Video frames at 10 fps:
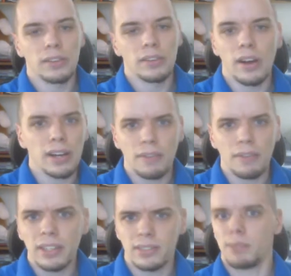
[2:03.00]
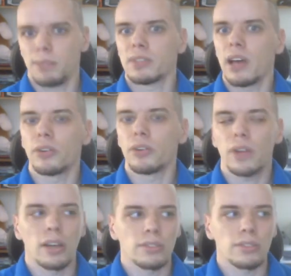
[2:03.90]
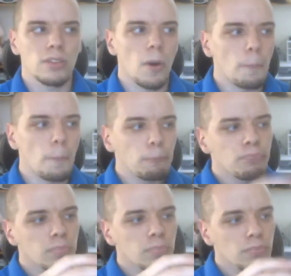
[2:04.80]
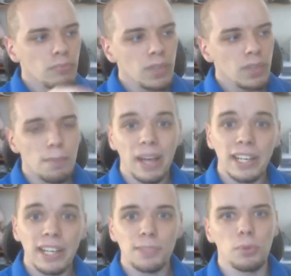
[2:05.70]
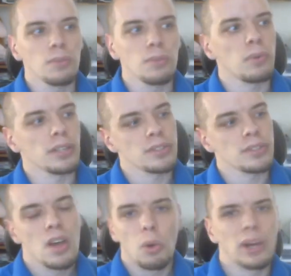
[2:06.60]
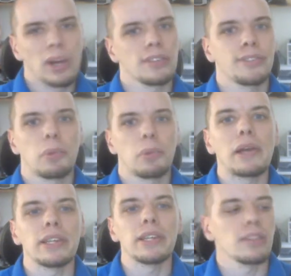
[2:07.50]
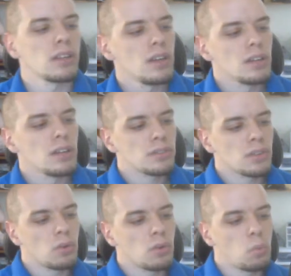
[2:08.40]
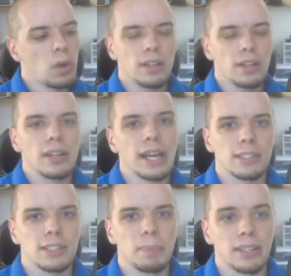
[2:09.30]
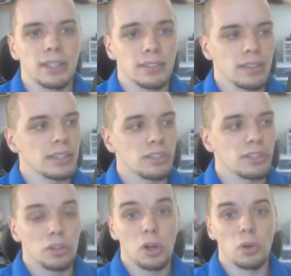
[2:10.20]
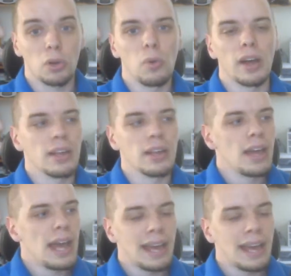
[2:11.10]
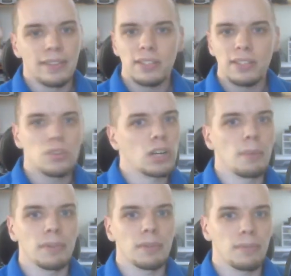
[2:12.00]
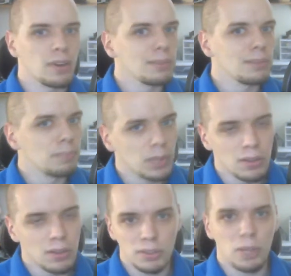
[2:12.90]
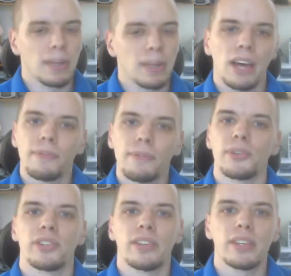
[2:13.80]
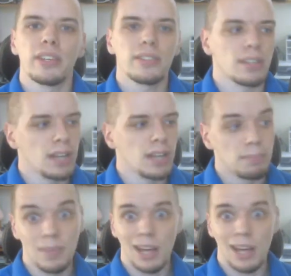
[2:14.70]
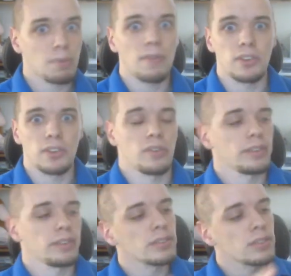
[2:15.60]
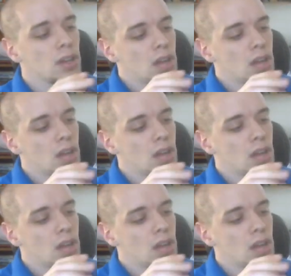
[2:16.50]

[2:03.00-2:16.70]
on there, and everything seemed to sound okay. So my next move was, what else do I need? So one of the next big things you're going to want, and this is all coming from, I was jumping headfirst into this. I'm not a professional at this.